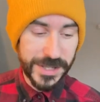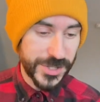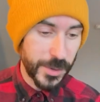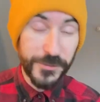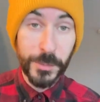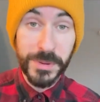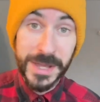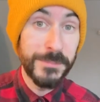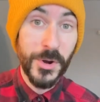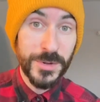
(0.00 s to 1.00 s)
So if you're
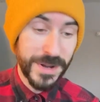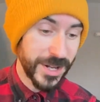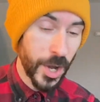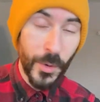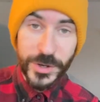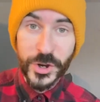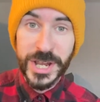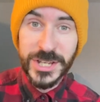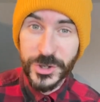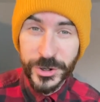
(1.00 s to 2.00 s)
playing Pokemon Go and you're
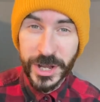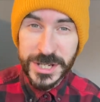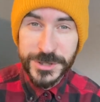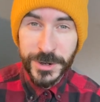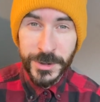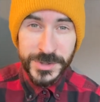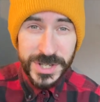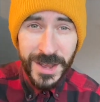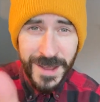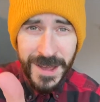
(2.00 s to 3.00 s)
hitting your nice throws,
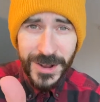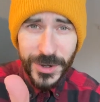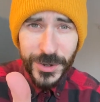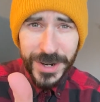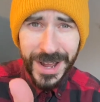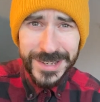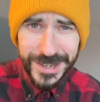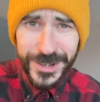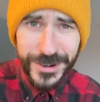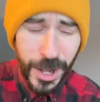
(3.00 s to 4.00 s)
good on you,
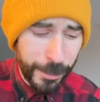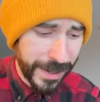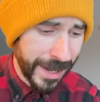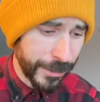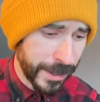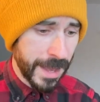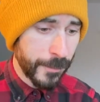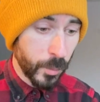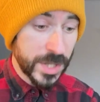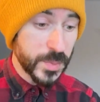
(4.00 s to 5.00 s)
you're helping out.
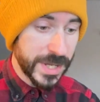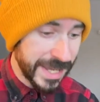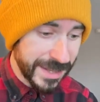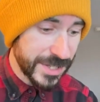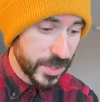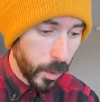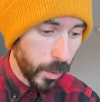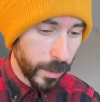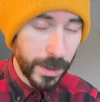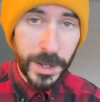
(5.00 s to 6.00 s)
Um, once we hit this
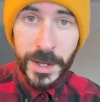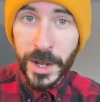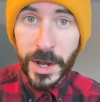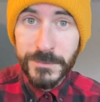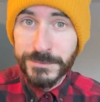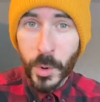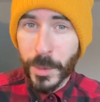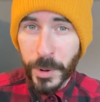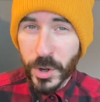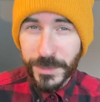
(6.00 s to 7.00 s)
goal,
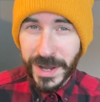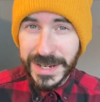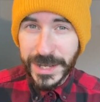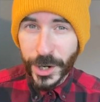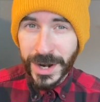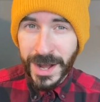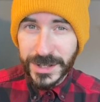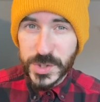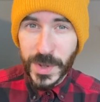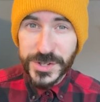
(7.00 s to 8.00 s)
more Pokemon get
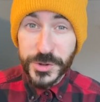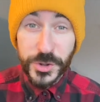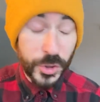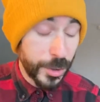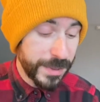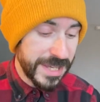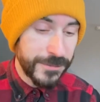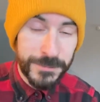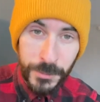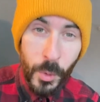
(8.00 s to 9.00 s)
unlocked as well. So there could be
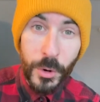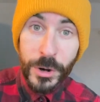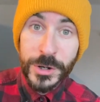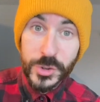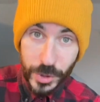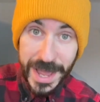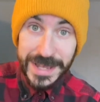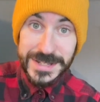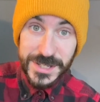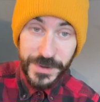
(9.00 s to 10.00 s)
even more
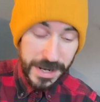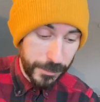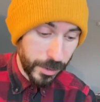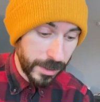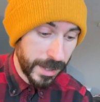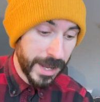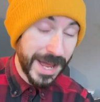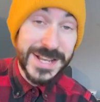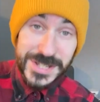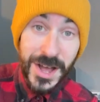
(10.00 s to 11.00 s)
dragons available
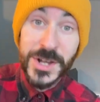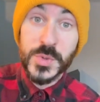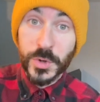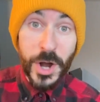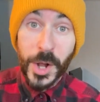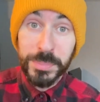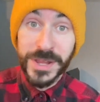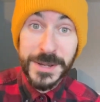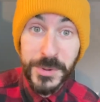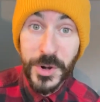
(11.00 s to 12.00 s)
as long as we're all
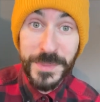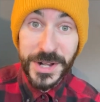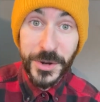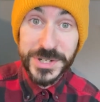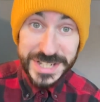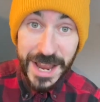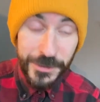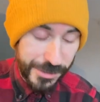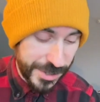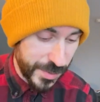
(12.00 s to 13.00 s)
playing Pokemon Go
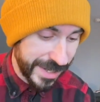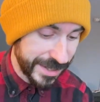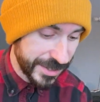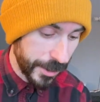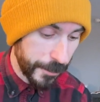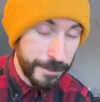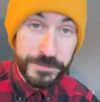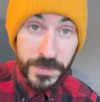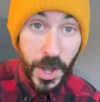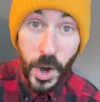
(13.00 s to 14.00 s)
together this week. So
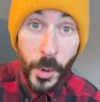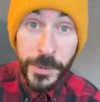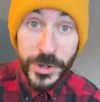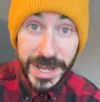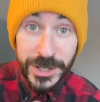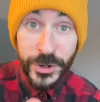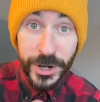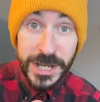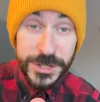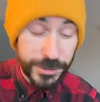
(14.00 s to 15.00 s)
I hope you're hitting your
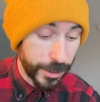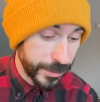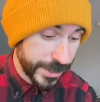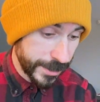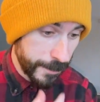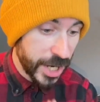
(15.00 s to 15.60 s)
nice throws.